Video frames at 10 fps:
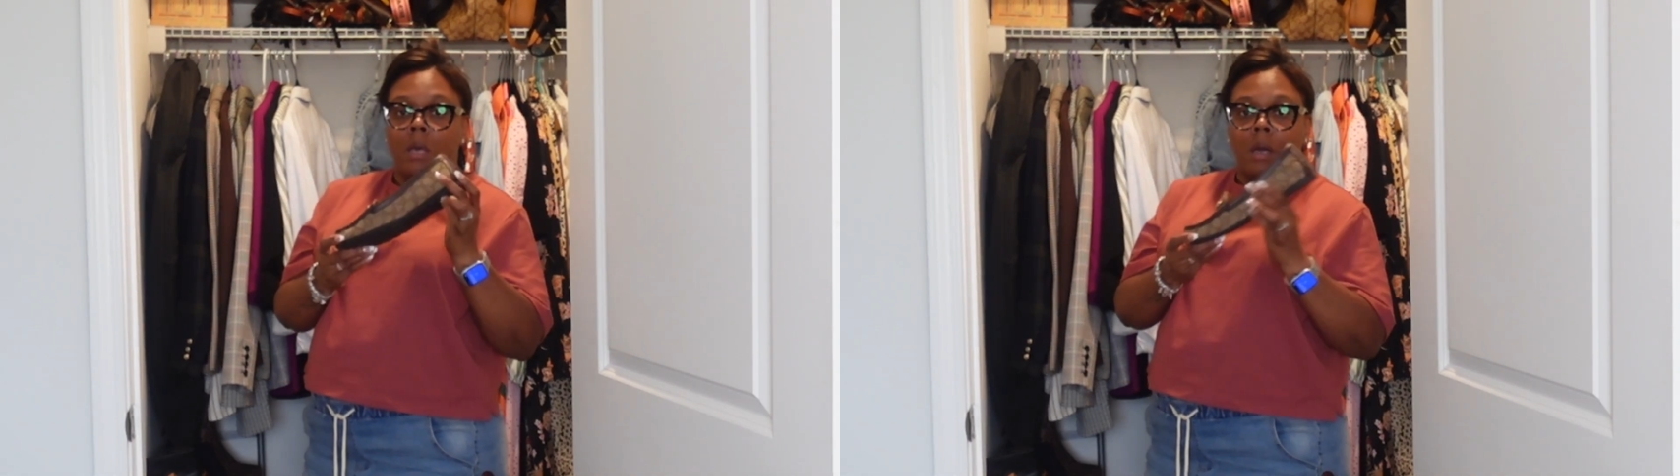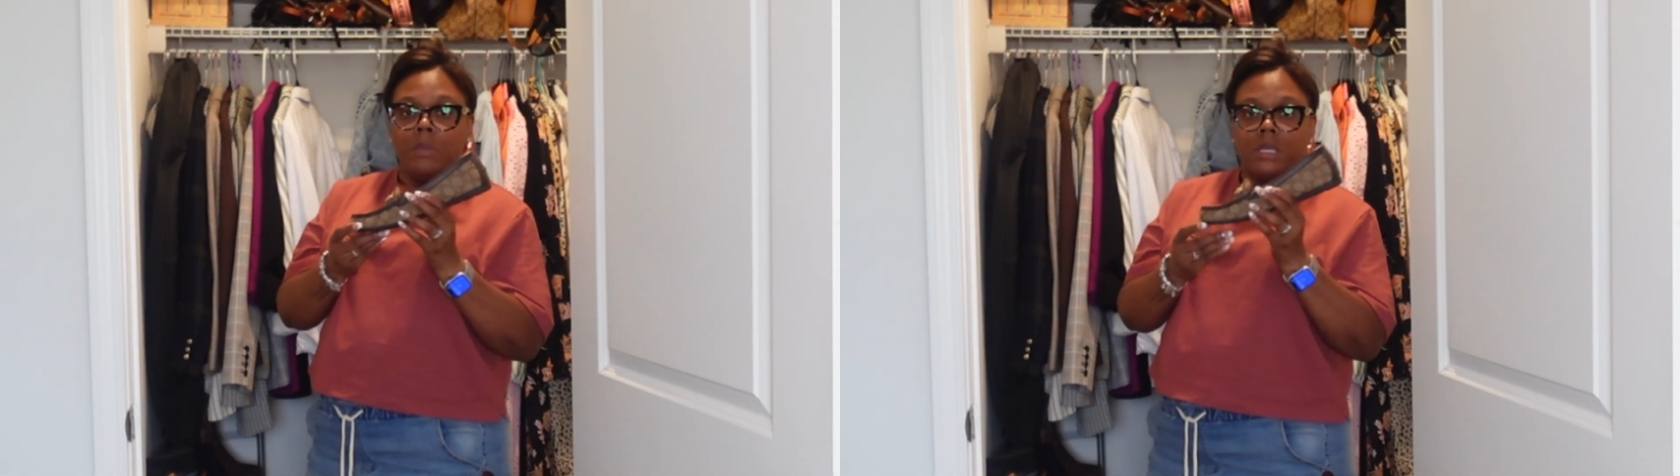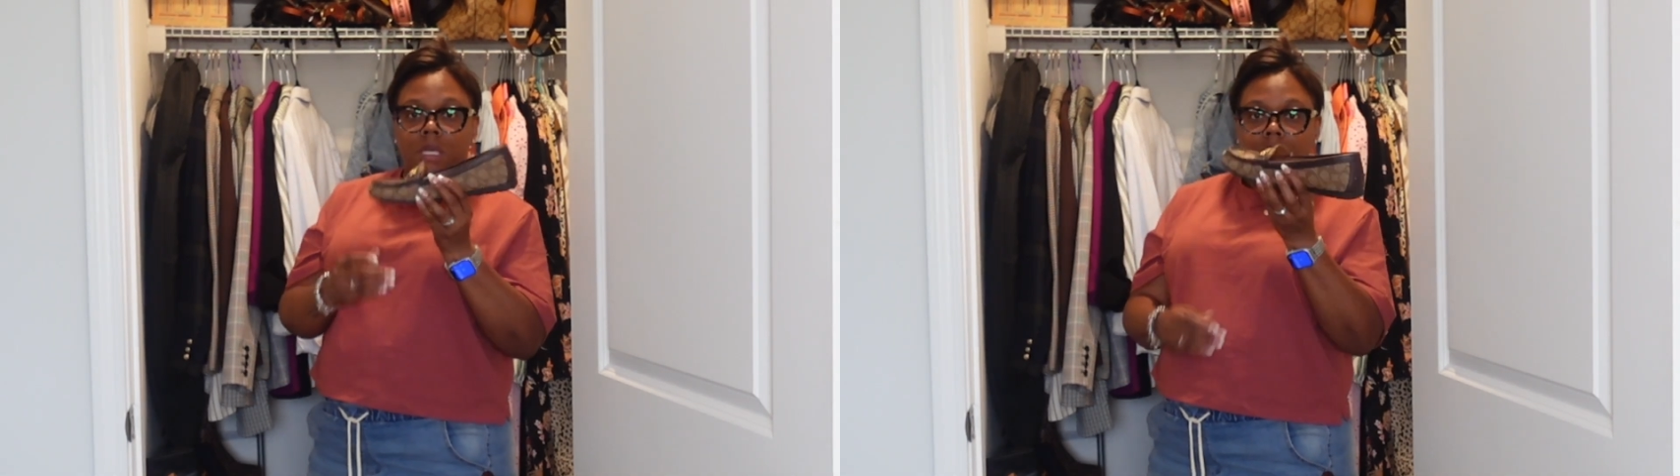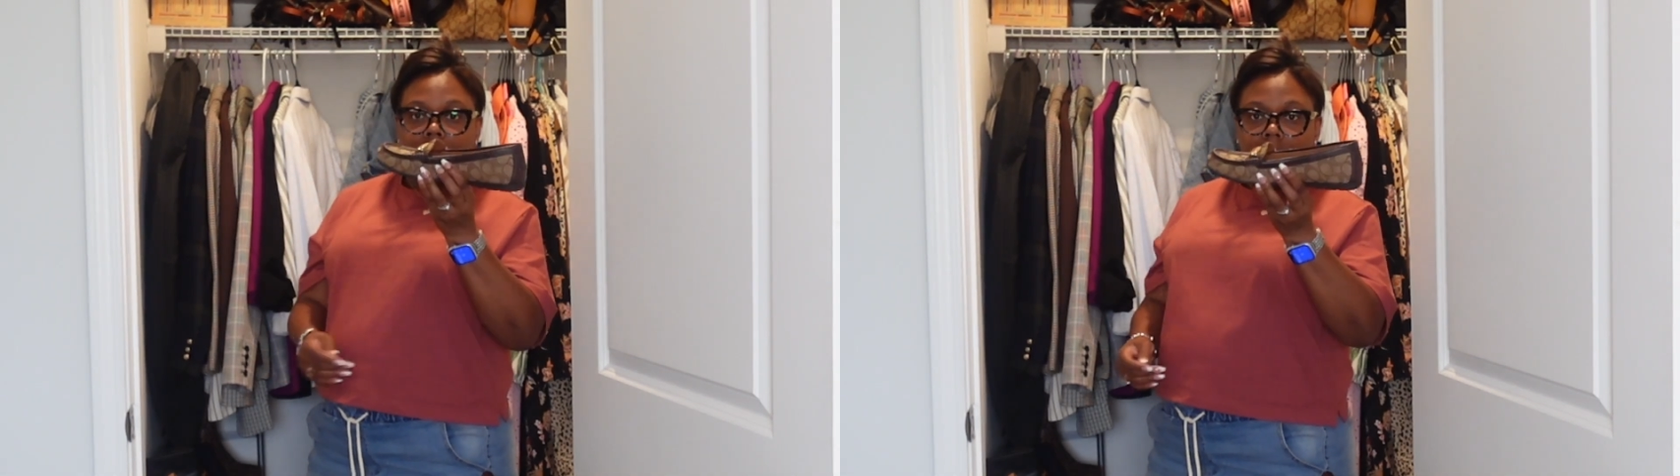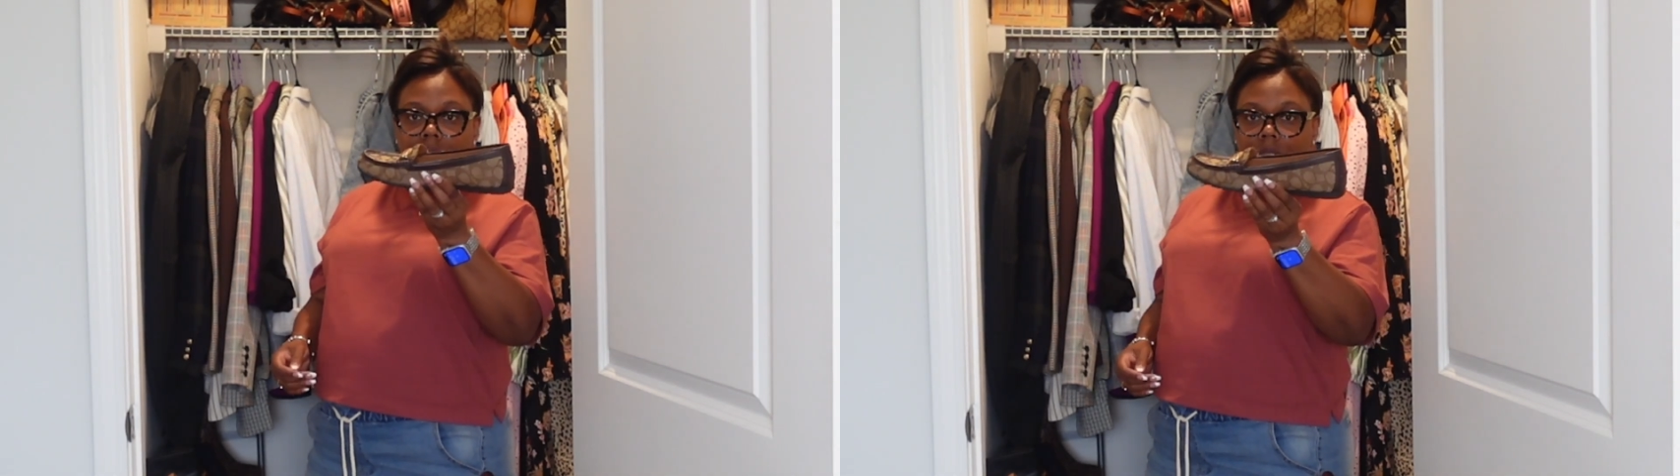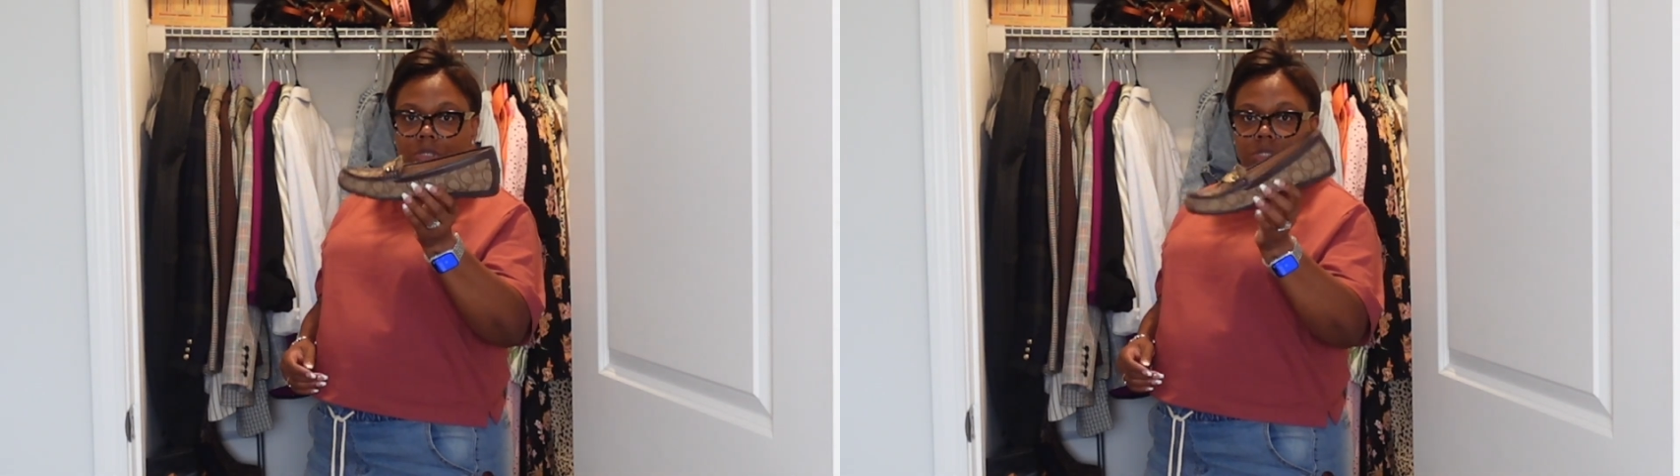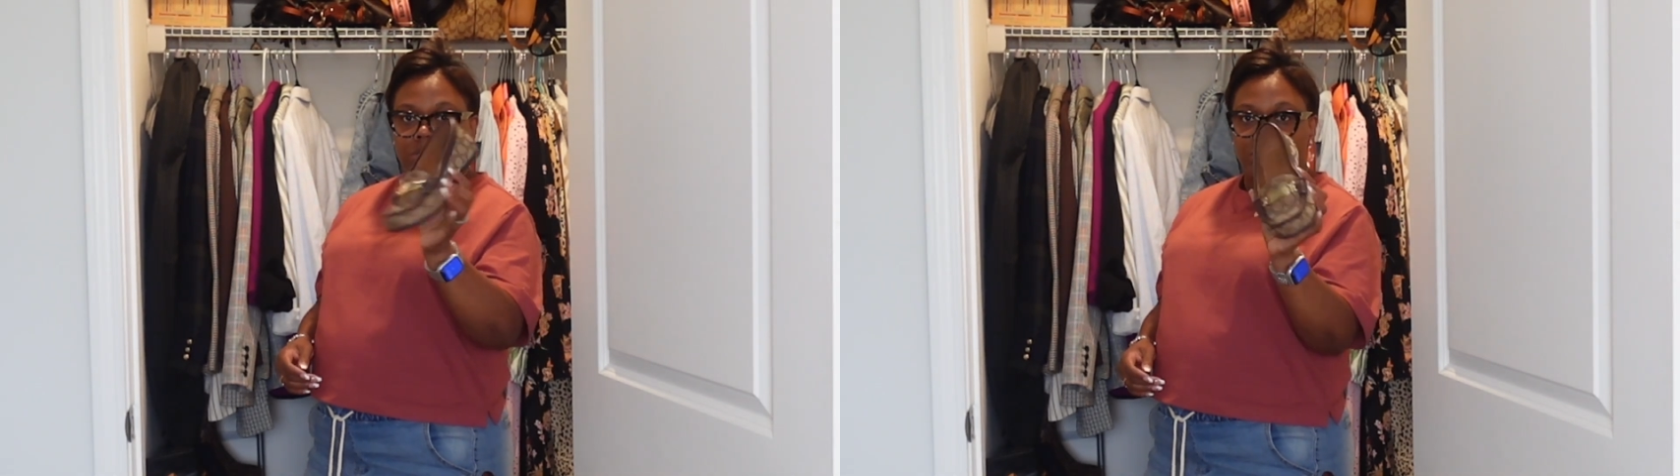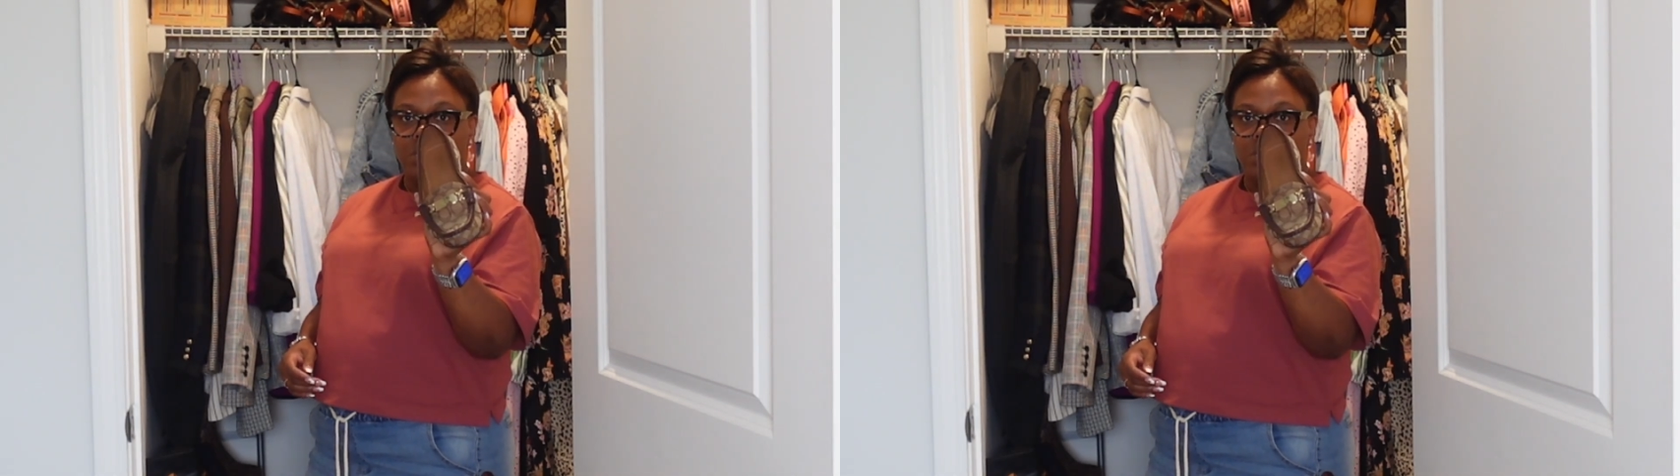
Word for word: I'm going to keep these little shoes.